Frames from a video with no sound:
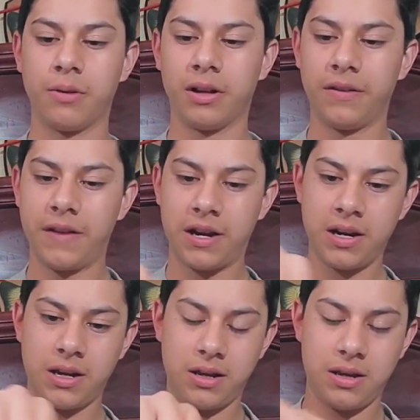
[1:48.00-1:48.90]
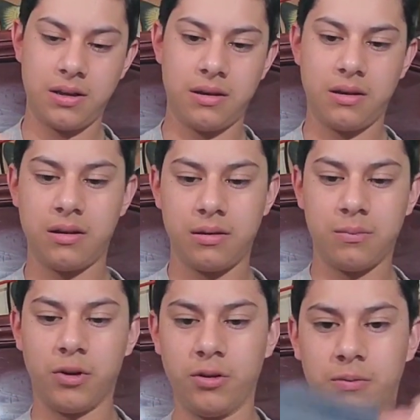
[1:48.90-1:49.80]
reel in there.
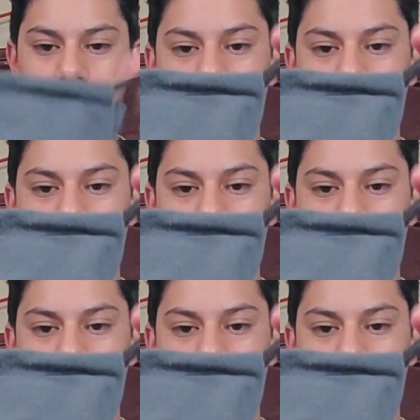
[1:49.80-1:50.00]
Boom.